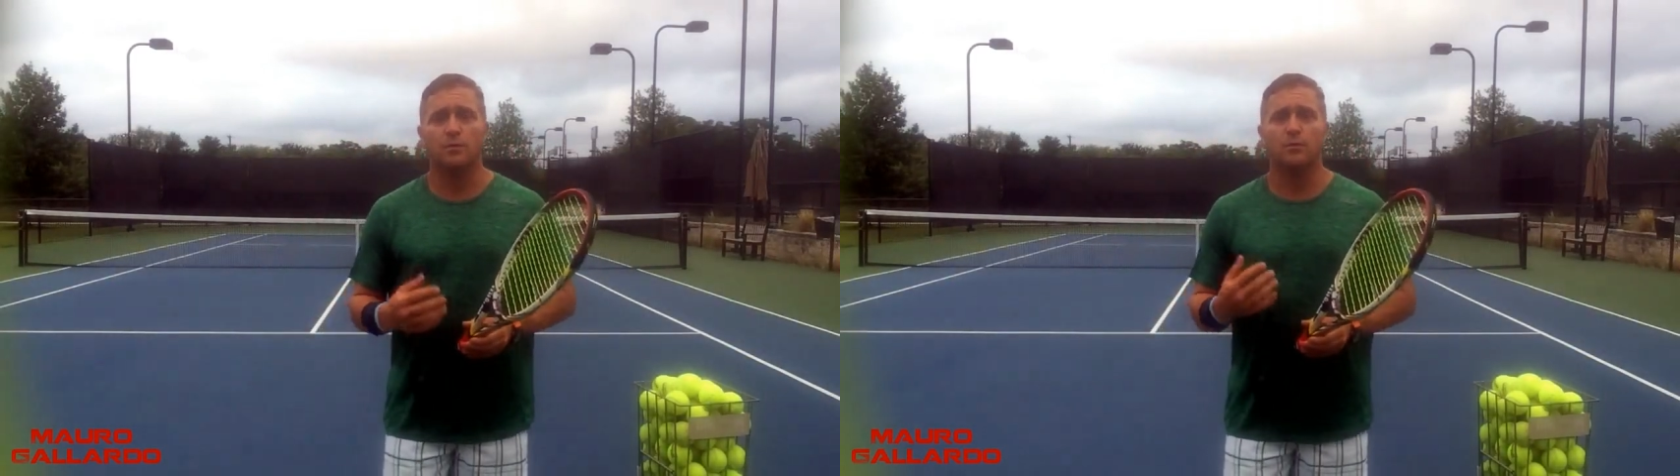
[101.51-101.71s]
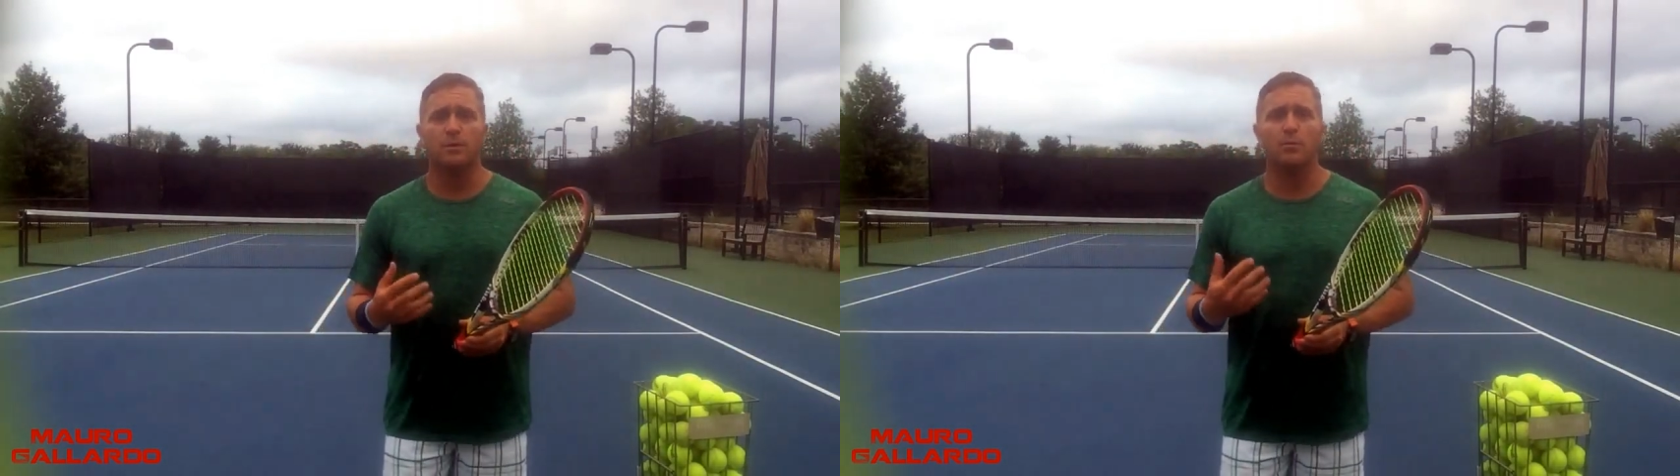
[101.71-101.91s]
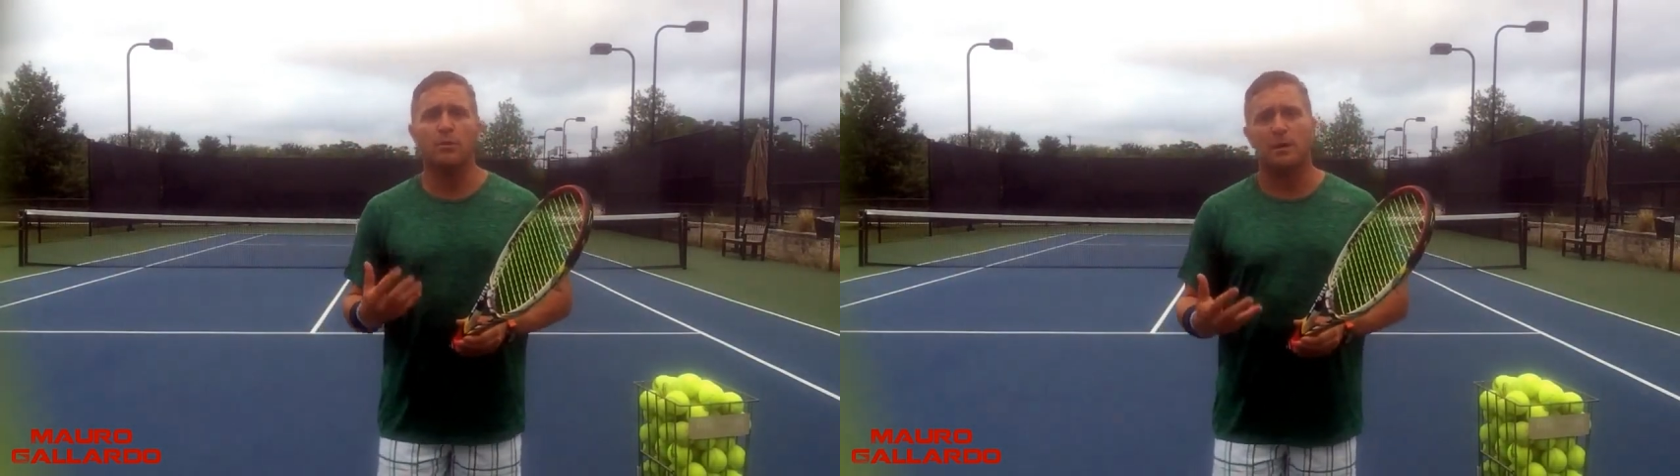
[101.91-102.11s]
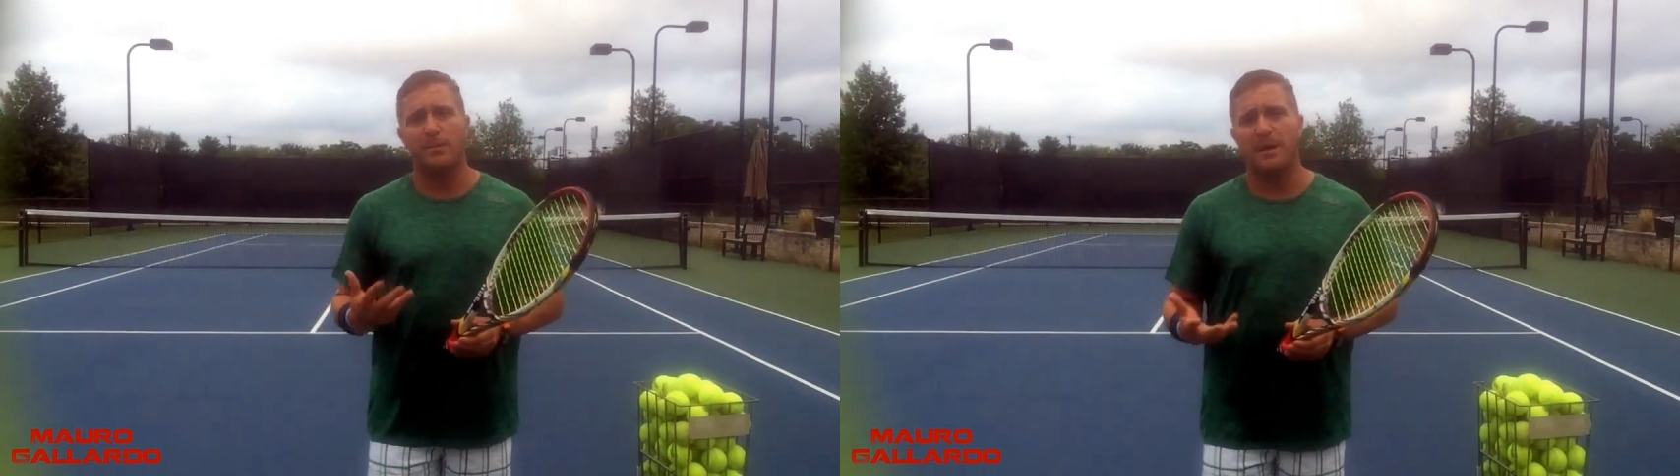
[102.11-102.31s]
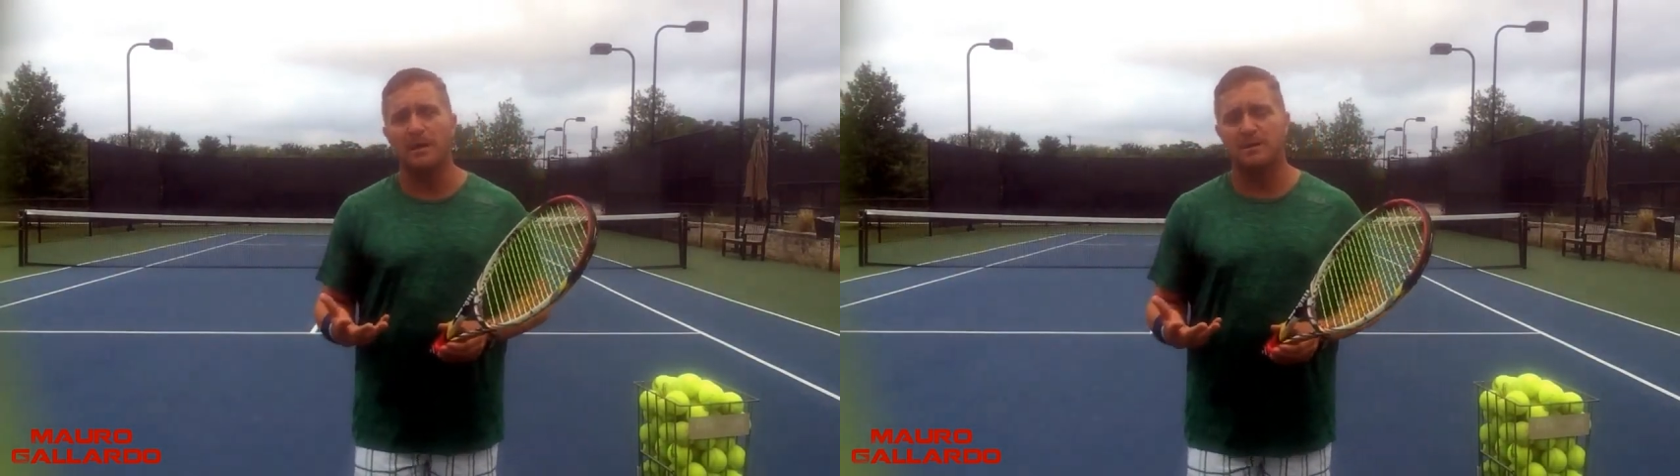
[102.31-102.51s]
really want to
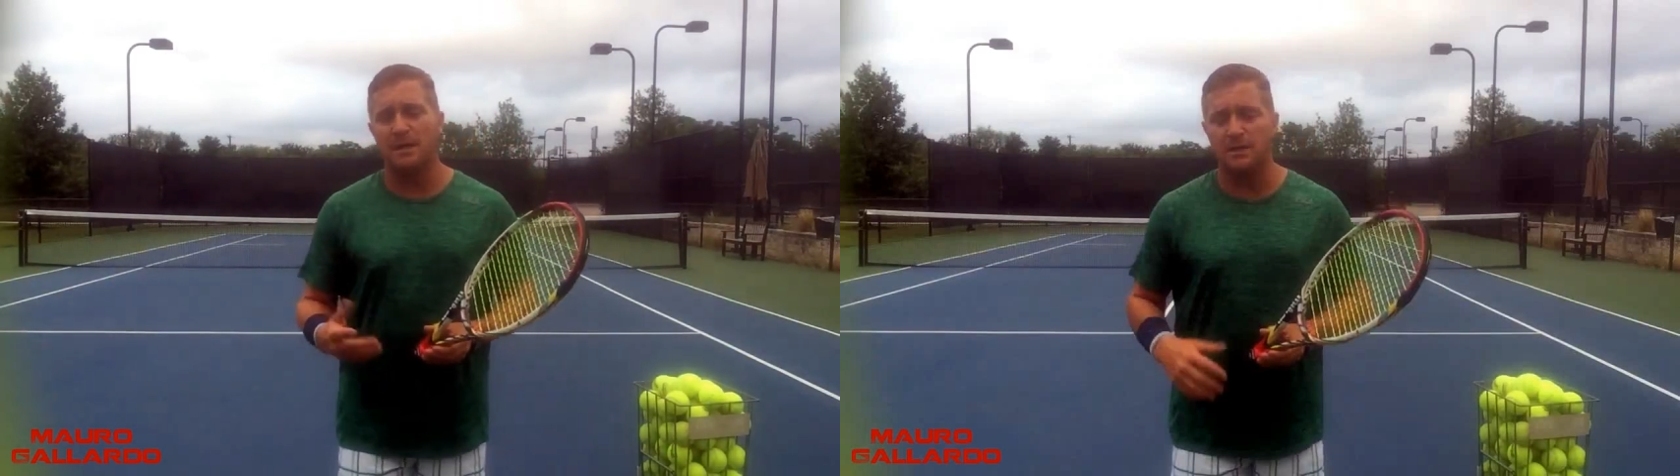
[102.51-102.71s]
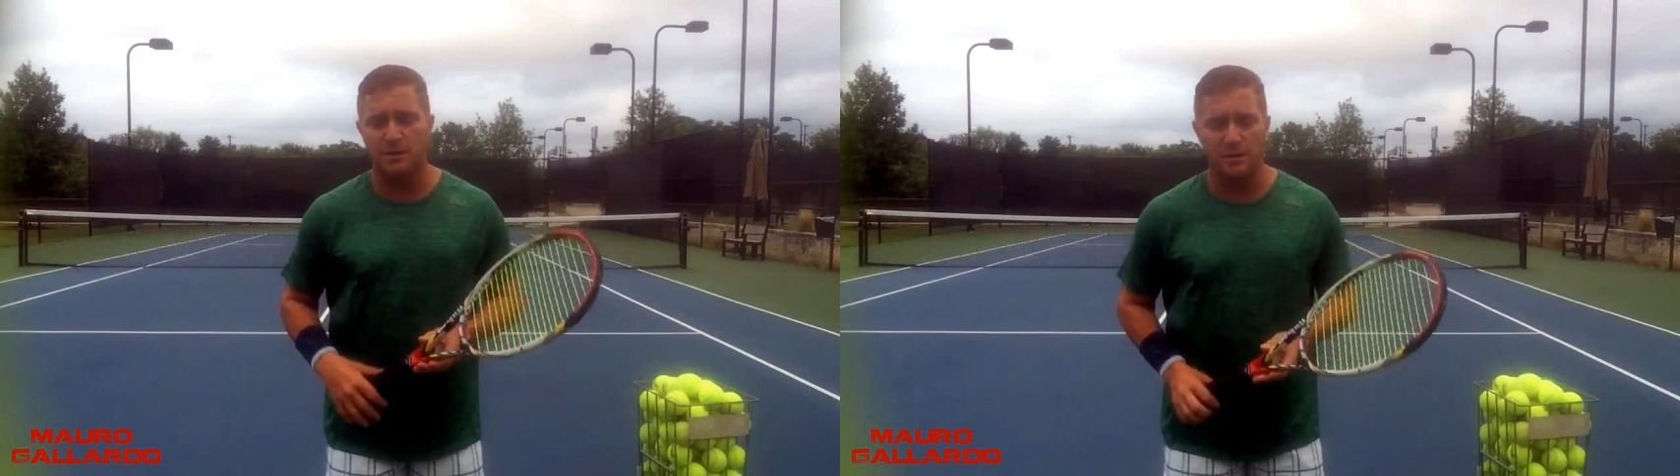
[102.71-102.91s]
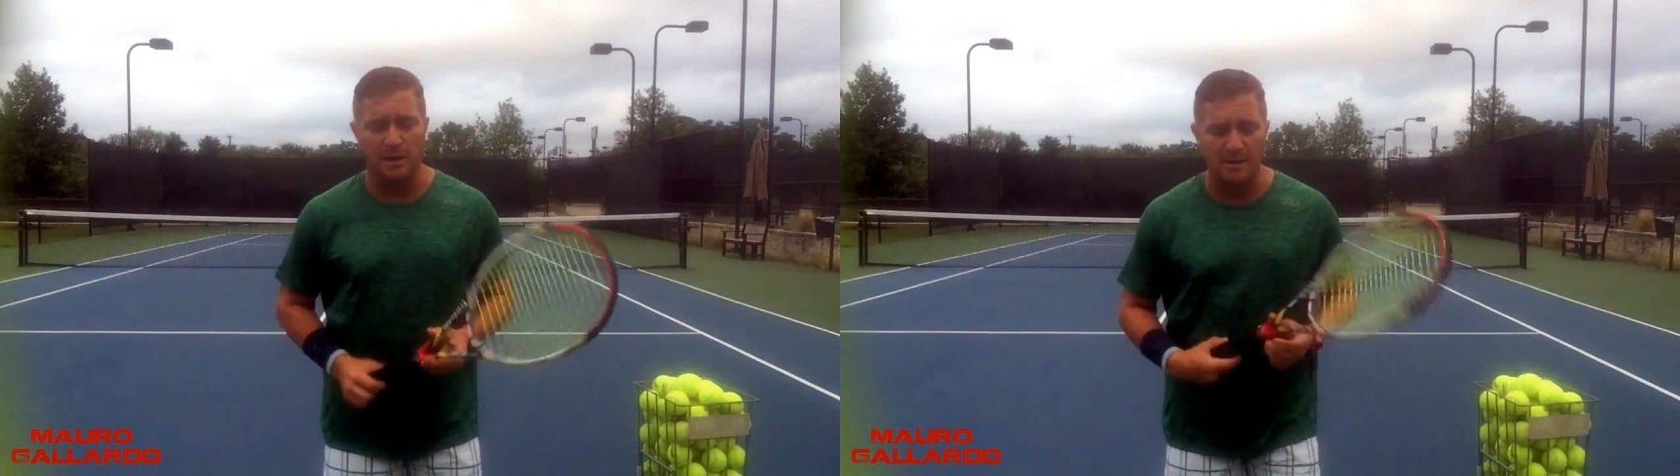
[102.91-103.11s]
pay attention